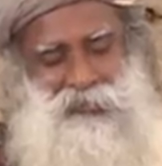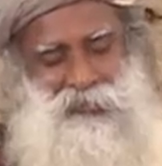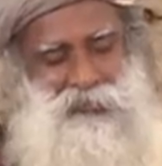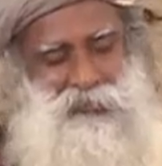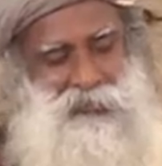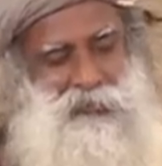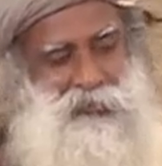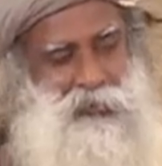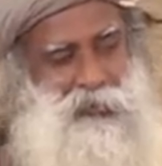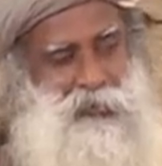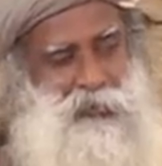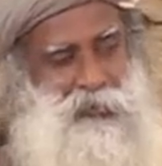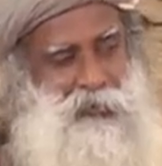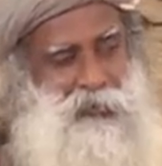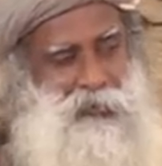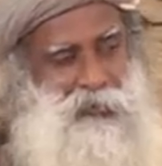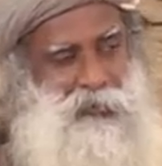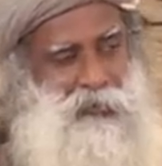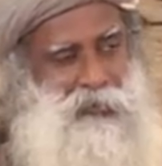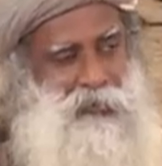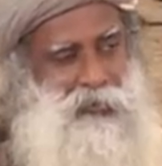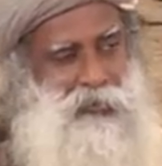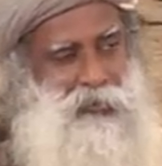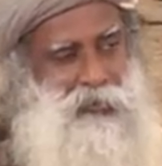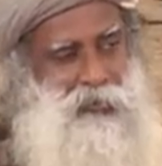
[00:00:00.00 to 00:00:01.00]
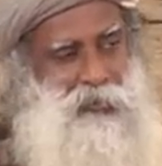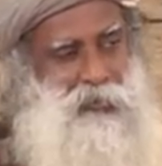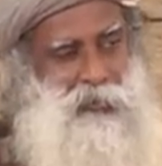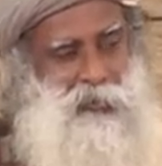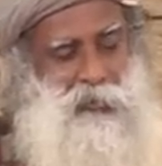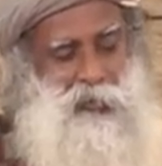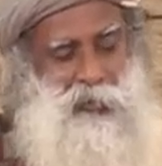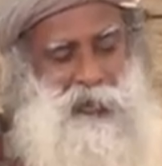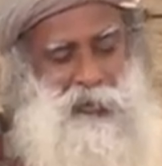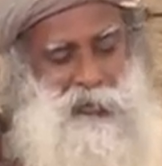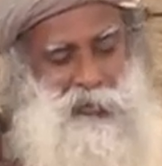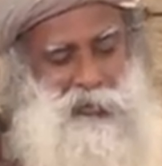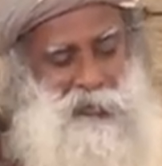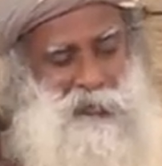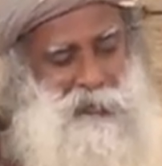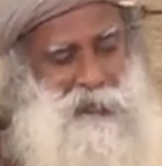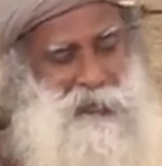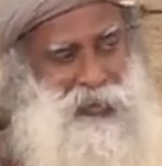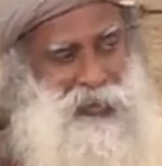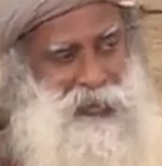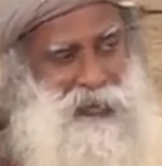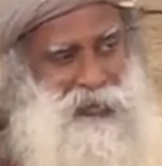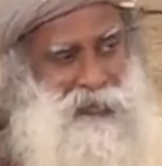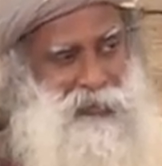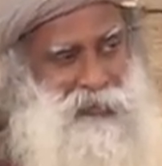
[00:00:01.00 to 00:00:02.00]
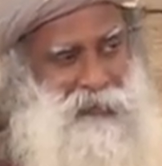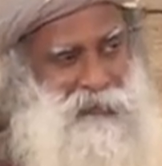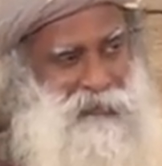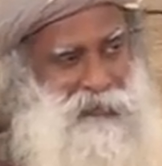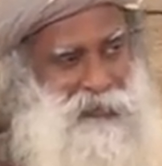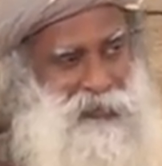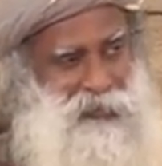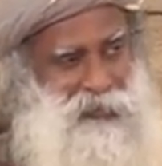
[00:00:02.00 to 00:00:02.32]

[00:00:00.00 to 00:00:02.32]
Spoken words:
So, what you make out of